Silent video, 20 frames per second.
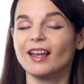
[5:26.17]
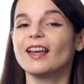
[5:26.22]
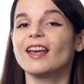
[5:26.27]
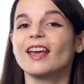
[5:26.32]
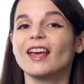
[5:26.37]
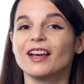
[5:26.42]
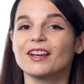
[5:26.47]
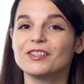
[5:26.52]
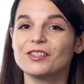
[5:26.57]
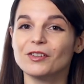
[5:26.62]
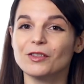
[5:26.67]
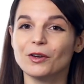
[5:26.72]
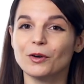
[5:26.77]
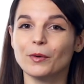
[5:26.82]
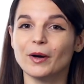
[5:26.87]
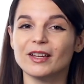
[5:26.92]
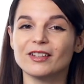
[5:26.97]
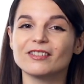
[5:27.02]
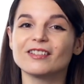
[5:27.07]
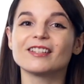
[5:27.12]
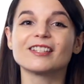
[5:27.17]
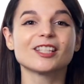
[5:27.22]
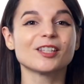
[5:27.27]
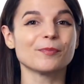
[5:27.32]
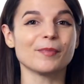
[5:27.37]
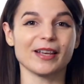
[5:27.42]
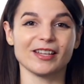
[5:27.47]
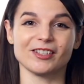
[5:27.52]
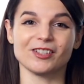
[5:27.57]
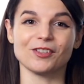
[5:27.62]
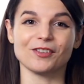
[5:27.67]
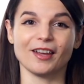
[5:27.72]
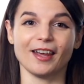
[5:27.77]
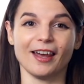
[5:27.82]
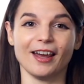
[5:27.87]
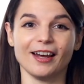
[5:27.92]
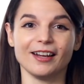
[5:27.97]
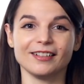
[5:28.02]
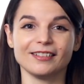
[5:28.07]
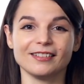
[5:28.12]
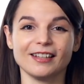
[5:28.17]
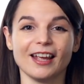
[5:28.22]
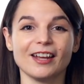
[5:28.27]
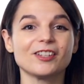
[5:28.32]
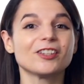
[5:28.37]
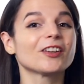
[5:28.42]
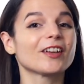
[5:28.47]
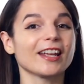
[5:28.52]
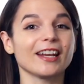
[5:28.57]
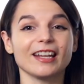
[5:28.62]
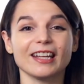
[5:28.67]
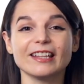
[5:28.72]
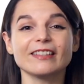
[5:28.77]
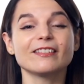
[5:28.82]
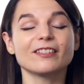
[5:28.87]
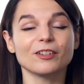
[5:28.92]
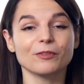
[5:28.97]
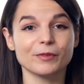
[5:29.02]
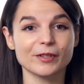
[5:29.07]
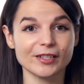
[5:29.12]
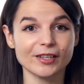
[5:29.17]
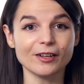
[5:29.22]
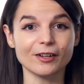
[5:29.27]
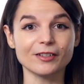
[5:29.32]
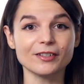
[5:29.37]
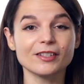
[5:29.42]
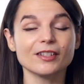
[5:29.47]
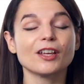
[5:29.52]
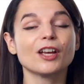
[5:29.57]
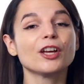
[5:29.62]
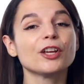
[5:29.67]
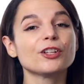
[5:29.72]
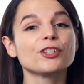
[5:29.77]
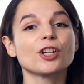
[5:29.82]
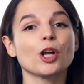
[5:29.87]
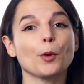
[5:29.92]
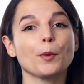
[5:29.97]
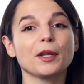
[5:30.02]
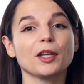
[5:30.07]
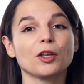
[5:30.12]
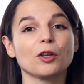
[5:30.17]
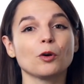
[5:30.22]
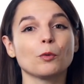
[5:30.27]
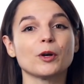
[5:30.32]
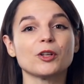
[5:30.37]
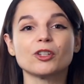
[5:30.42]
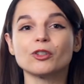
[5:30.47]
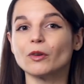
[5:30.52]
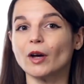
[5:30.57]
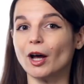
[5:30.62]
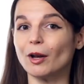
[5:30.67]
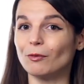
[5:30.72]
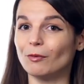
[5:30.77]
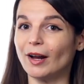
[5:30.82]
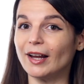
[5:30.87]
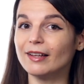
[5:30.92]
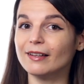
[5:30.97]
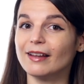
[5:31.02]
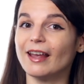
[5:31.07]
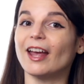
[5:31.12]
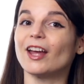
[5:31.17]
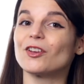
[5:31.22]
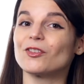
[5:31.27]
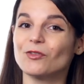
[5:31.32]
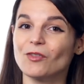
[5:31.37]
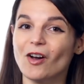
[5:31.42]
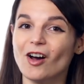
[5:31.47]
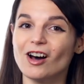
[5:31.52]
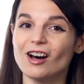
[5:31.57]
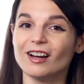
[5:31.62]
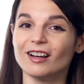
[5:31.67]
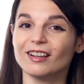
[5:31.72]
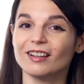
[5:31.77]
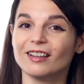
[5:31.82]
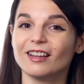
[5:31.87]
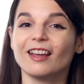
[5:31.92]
Answer the questions the best you can, and you'll get instant results showing you what you got right and wrong.